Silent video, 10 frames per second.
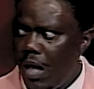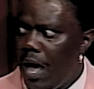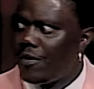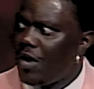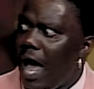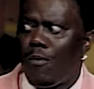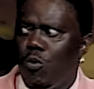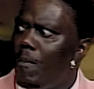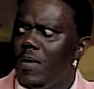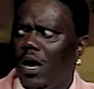I'll, ah, I'll
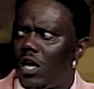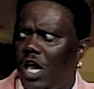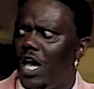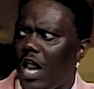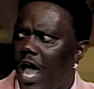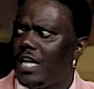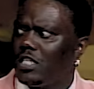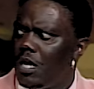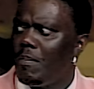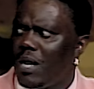whoop me a kid ass
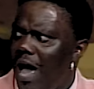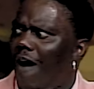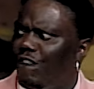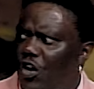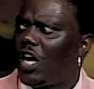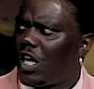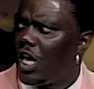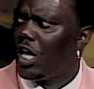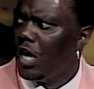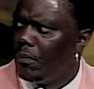in a minute. I'll fuck a
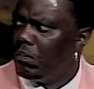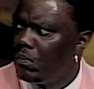kid up.